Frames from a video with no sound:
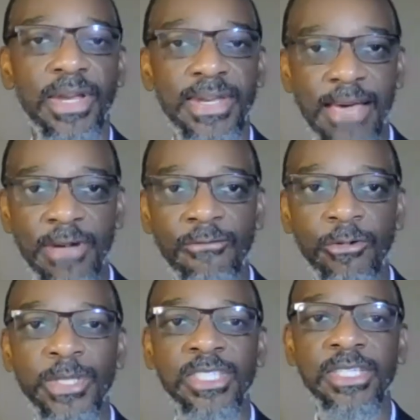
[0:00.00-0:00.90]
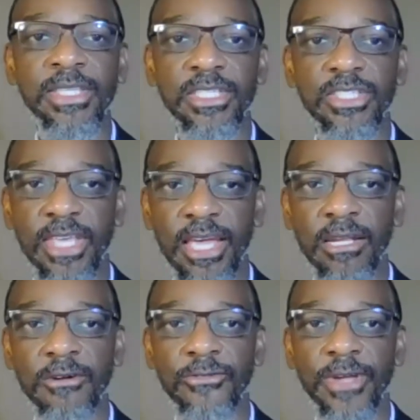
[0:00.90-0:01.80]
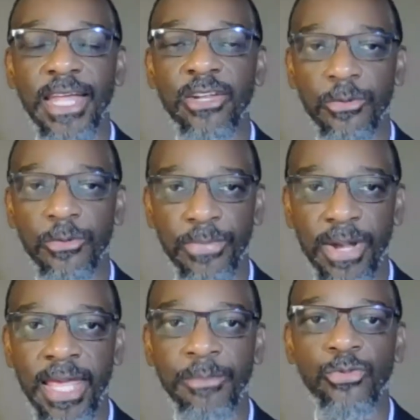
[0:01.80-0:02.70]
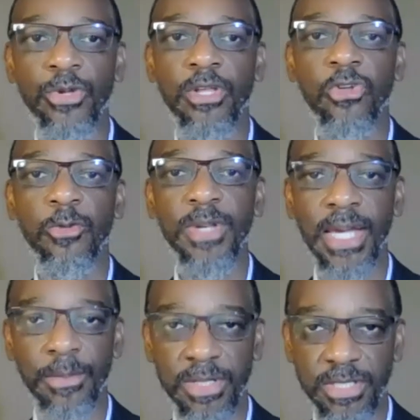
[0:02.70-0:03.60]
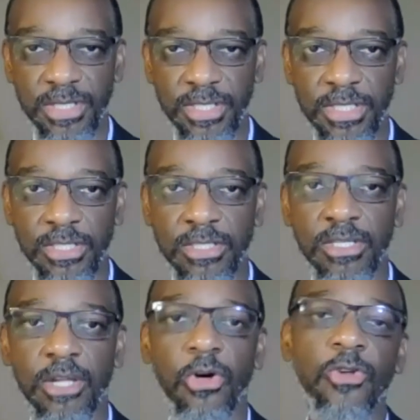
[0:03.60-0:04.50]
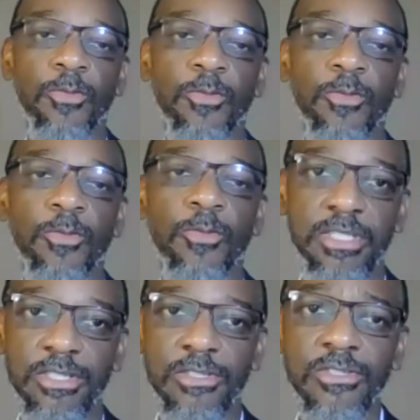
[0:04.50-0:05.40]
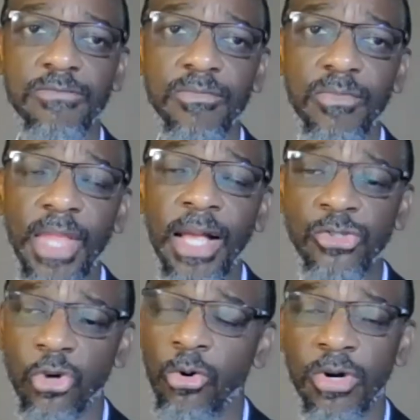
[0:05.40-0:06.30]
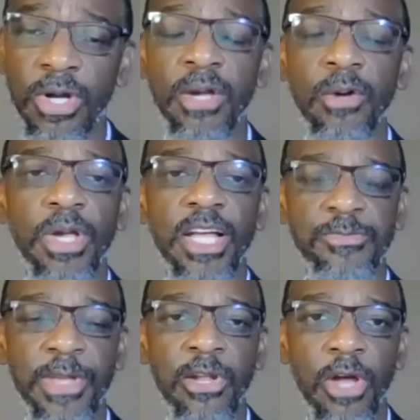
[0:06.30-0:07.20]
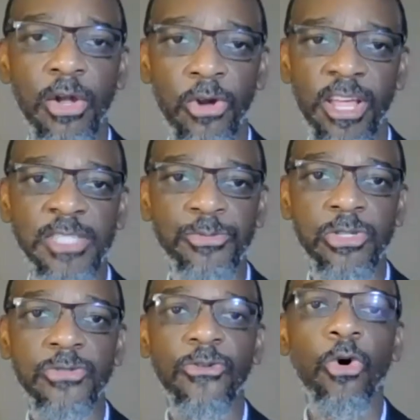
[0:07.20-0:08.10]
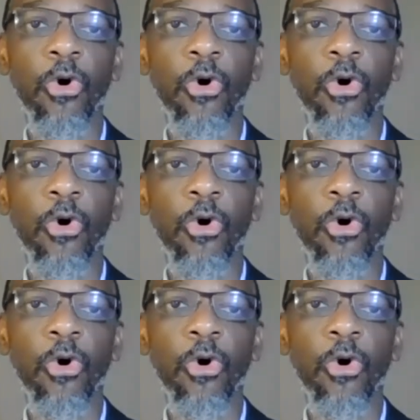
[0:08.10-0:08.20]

Never have we seen this scale of interplay between communicable diseases and non-communicable diseases. So it's been a learning experience for